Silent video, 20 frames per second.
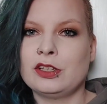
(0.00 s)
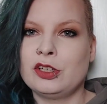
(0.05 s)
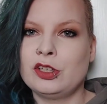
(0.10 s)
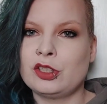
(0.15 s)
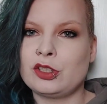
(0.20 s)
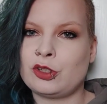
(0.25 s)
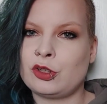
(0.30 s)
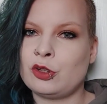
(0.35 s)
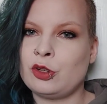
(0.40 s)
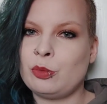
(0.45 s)

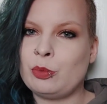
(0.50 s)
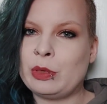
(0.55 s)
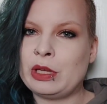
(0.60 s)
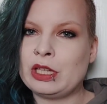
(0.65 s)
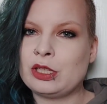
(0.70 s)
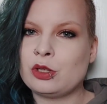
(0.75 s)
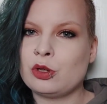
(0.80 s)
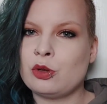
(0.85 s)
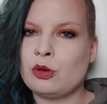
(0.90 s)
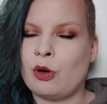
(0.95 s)
Shouldn't
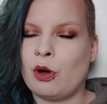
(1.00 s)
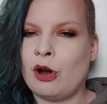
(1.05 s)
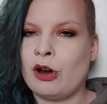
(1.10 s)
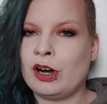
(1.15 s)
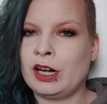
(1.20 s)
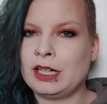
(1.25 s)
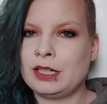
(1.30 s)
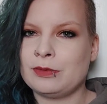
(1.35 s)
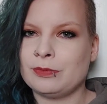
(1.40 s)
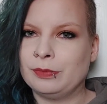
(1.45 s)
be too
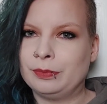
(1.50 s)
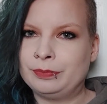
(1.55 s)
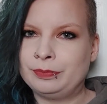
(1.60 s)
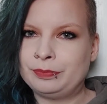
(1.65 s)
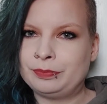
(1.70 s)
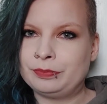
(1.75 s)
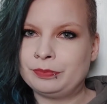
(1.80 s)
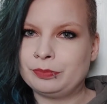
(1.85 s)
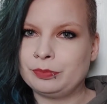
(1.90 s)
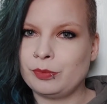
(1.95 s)
hard,
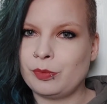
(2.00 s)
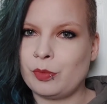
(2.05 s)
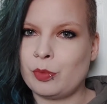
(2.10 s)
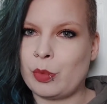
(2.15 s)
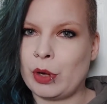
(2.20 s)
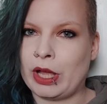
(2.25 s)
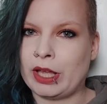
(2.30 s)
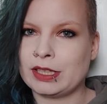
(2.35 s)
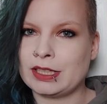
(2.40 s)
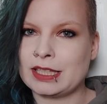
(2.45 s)

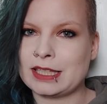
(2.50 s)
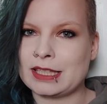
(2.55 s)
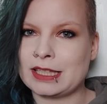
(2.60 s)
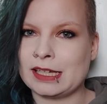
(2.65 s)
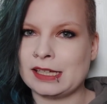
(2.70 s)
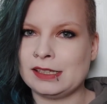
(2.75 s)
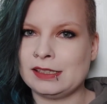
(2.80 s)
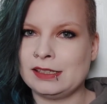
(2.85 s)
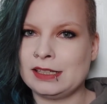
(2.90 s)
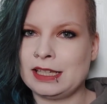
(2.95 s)
but
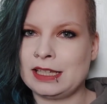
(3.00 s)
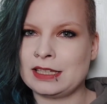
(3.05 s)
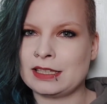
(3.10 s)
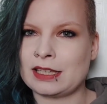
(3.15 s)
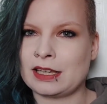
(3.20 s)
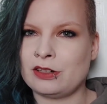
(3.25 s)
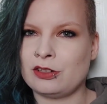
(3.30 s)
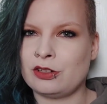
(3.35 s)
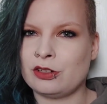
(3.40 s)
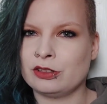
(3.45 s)
still these
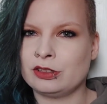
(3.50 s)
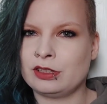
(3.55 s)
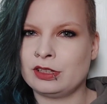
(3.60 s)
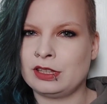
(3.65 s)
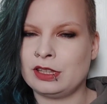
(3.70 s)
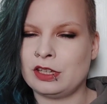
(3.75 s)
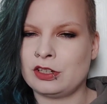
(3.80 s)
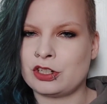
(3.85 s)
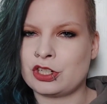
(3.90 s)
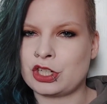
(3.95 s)
are not
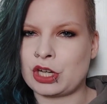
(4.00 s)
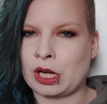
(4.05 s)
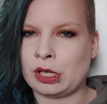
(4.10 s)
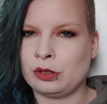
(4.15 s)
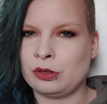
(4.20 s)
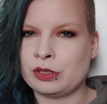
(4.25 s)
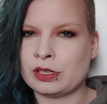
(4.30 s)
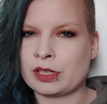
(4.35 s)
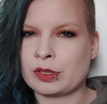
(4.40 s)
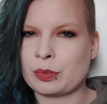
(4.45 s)
the
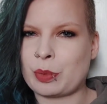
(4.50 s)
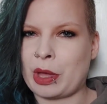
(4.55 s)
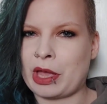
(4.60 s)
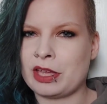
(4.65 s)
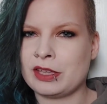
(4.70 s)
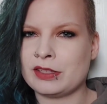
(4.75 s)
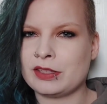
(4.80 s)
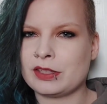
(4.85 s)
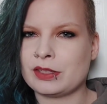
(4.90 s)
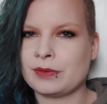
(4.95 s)
shallowest
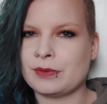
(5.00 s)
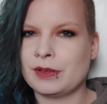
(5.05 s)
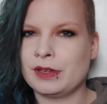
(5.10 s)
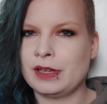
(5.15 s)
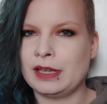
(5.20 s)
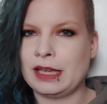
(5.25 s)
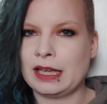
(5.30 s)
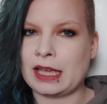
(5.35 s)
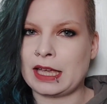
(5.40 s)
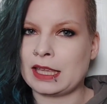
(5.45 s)
pants,
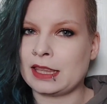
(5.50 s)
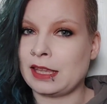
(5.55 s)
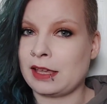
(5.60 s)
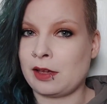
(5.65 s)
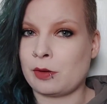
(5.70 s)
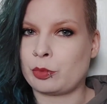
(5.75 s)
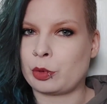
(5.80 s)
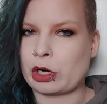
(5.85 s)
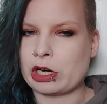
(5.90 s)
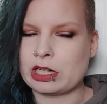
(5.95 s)
and they
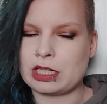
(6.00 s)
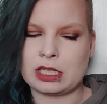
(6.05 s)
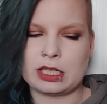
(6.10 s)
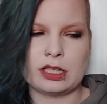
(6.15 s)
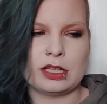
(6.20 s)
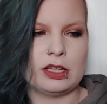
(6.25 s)
are bright.